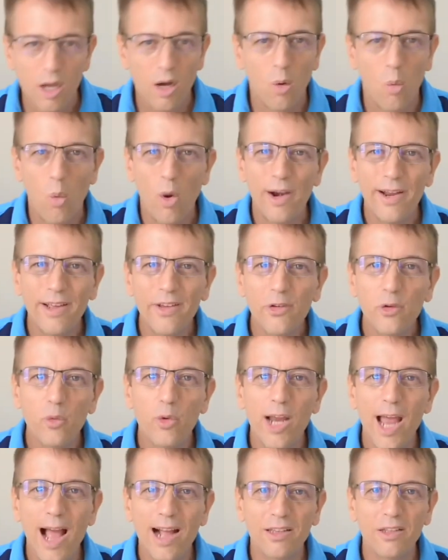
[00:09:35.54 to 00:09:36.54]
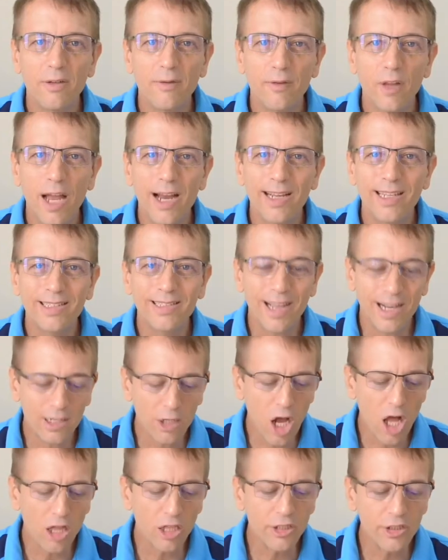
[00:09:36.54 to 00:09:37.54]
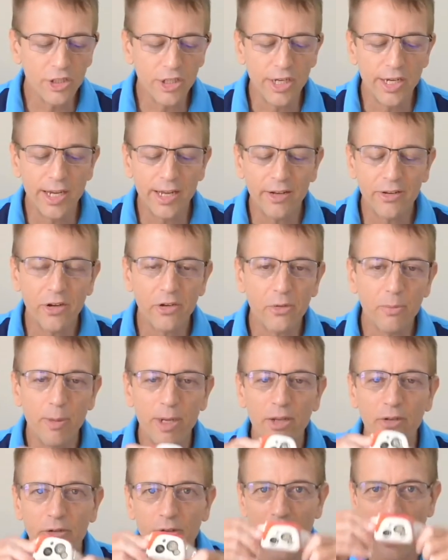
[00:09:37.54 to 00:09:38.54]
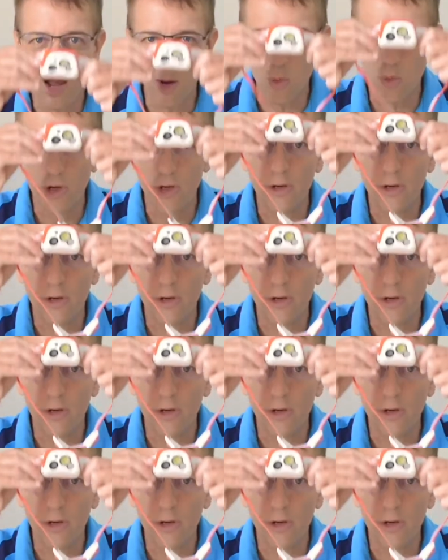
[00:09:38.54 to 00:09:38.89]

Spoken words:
What is reactive lighting technology? It just means that when